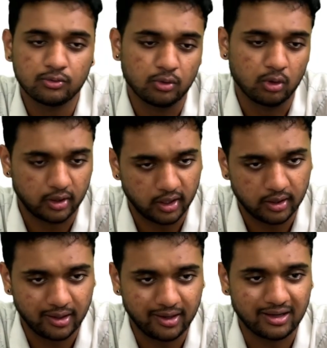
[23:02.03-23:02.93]
Okay.
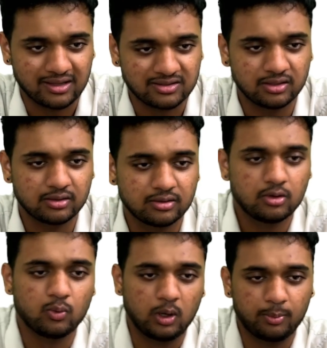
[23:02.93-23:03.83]
Any other answer?
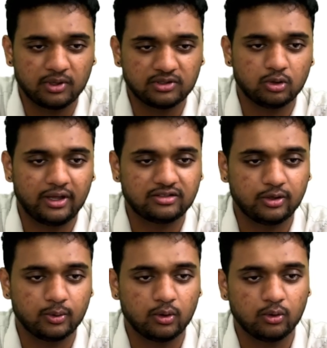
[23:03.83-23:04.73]
One person told X
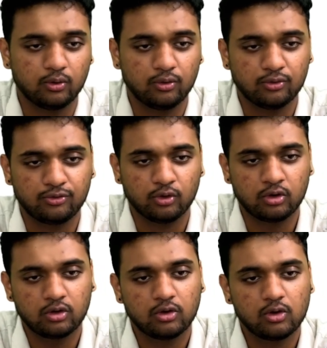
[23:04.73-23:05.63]
equal to
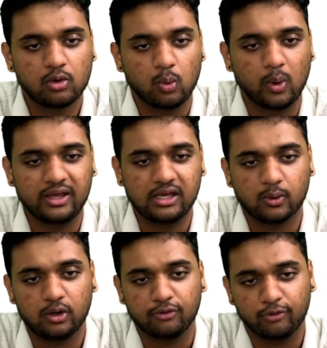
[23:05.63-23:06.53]
4, Y
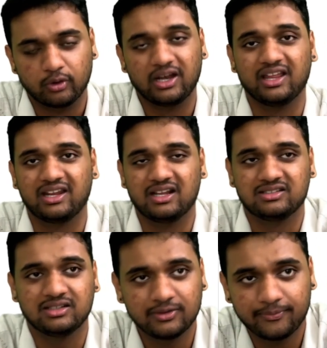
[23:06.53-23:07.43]
equal to 4. Any other answer?